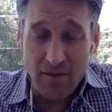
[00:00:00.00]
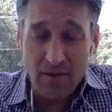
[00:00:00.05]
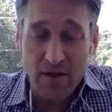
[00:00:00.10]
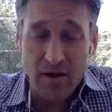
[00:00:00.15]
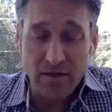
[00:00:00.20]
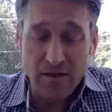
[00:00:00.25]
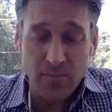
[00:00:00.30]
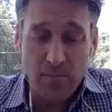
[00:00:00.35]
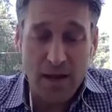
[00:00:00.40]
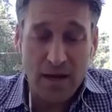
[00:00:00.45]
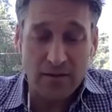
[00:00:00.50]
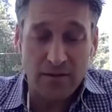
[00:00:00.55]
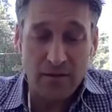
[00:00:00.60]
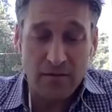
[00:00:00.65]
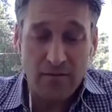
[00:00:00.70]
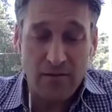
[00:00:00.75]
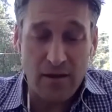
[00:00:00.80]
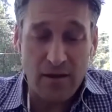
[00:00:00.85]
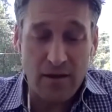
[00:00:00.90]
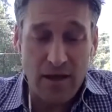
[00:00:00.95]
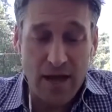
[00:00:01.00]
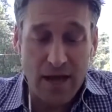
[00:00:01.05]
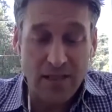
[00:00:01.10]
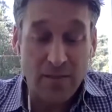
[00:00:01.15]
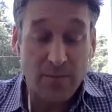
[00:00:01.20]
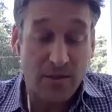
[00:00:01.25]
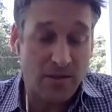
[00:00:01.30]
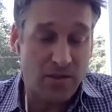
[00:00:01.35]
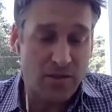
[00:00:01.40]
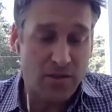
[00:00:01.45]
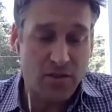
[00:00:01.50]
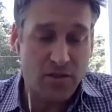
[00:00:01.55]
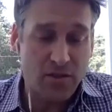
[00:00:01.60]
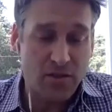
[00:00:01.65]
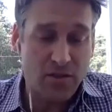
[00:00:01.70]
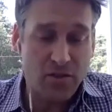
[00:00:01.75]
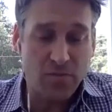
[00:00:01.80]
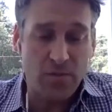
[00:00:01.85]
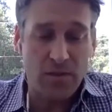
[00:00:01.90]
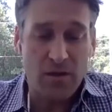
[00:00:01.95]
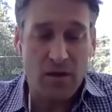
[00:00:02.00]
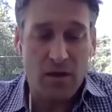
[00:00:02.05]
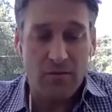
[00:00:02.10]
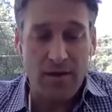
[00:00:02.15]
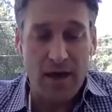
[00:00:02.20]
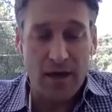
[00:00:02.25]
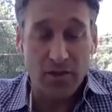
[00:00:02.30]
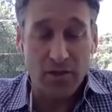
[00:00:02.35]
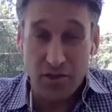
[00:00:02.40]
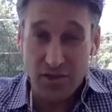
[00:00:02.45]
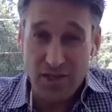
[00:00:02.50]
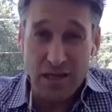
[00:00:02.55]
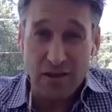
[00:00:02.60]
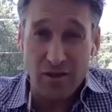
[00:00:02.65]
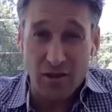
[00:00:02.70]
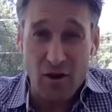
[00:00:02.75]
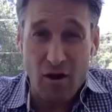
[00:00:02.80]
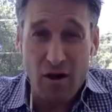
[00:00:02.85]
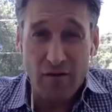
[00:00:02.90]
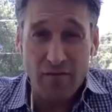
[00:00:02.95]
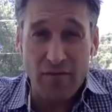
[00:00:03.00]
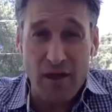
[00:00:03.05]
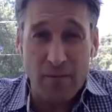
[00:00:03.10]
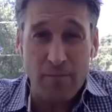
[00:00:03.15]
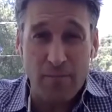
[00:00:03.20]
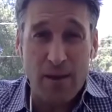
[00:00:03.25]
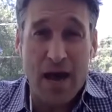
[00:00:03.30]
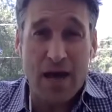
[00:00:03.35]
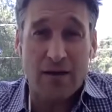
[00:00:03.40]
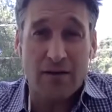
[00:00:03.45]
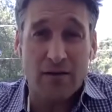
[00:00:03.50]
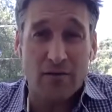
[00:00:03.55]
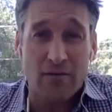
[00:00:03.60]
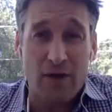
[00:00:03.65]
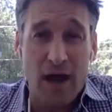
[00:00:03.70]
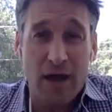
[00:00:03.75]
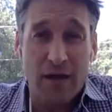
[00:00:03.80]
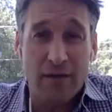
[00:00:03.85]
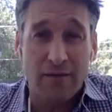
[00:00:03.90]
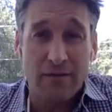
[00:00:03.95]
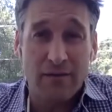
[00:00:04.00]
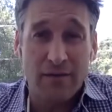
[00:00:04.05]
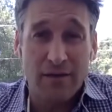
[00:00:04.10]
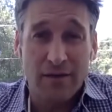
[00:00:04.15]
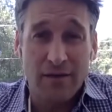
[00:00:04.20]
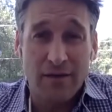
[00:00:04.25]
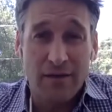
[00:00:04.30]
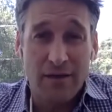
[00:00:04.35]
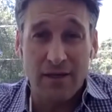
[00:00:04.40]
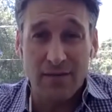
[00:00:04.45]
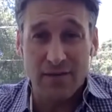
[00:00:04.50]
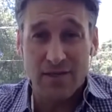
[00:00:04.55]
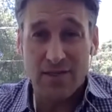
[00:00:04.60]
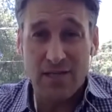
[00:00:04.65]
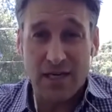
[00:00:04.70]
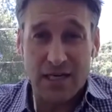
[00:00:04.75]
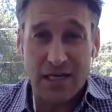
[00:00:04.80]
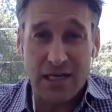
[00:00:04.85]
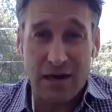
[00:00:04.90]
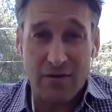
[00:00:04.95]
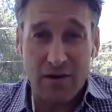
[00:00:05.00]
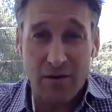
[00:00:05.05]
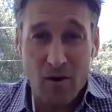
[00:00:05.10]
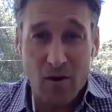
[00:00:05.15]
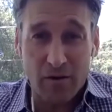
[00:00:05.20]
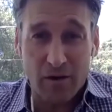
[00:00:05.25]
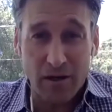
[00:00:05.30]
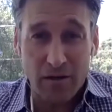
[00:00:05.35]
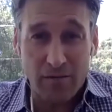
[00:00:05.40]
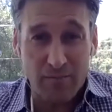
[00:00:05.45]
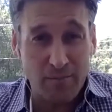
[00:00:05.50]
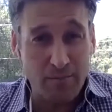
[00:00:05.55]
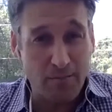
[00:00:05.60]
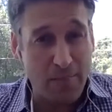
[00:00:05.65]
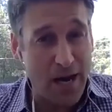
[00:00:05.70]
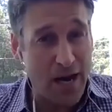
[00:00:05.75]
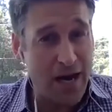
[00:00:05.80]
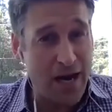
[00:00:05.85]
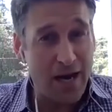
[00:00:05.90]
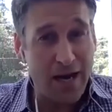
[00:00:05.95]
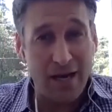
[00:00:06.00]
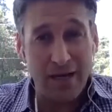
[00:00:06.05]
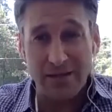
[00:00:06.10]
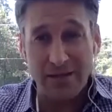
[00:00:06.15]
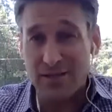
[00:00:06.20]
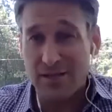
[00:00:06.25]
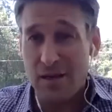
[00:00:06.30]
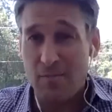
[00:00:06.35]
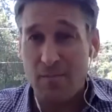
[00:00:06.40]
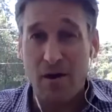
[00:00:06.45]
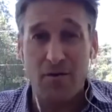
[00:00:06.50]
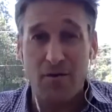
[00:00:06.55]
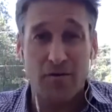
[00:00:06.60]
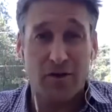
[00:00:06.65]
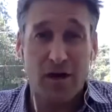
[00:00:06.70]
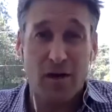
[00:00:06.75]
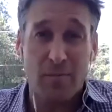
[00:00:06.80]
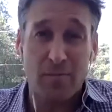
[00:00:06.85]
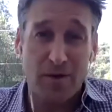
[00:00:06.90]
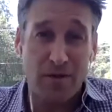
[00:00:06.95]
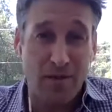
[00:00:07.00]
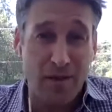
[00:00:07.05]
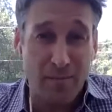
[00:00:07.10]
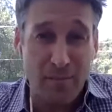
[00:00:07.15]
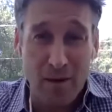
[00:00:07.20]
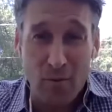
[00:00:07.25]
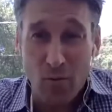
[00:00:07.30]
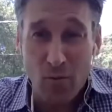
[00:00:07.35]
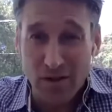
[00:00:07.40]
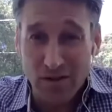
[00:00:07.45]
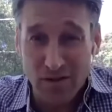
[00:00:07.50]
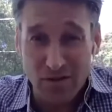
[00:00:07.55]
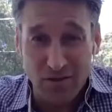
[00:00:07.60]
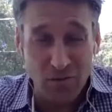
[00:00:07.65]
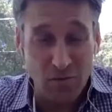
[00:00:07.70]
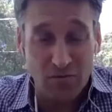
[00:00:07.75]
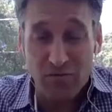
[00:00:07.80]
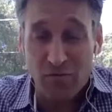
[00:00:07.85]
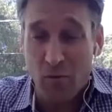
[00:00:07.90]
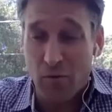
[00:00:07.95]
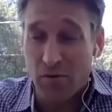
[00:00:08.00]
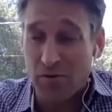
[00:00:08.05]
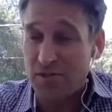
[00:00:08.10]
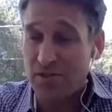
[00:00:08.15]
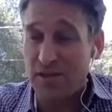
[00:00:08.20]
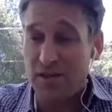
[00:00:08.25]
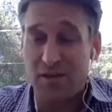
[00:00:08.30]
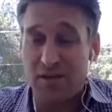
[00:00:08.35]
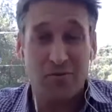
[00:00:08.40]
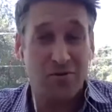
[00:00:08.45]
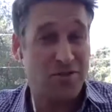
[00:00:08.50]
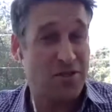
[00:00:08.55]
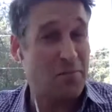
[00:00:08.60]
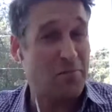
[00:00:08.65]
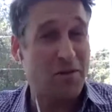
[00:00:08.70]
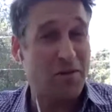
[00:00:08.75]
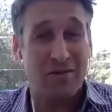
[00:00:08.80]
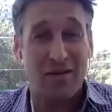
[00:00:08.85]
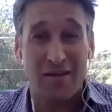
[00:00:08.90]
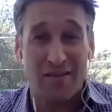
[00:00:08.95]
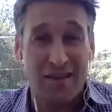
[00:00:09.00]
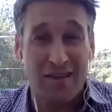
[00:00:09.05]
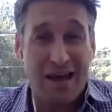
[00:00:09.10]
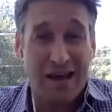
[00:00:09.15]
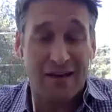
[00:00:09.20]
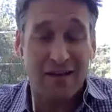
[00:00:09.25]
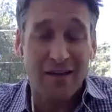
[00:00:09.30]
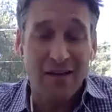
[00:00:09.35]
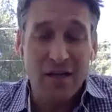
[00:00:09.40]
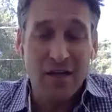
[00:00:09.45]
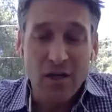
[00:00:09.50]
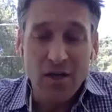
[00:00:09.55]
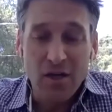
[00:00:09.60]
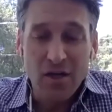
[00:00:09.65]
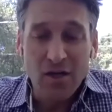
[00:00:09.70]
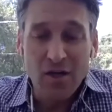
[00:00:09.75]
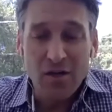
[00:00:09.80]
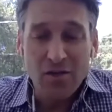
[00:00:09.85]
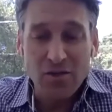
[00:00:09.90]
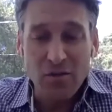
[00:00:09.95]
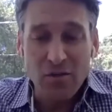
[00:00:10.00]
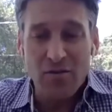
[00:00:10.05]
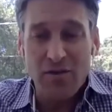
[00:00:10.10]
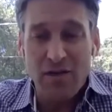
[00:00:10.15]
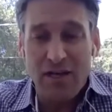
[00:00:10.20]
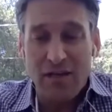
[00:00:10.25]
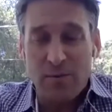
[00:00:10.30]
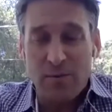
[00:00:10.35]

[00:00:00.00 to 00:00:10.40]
aspect of actually selling off that patent grant in the secondary market by some other company that may want to enforce it or something like that. So